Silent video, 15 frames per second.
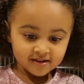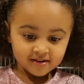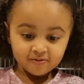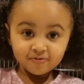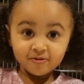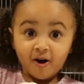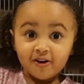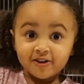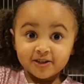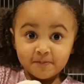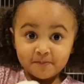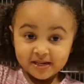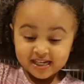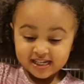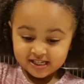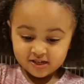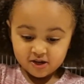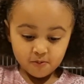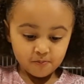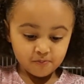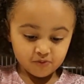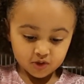Whoa, it's a big scoop.
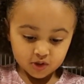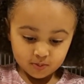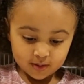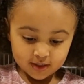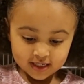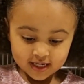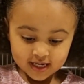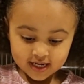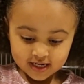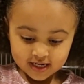Let's put it in.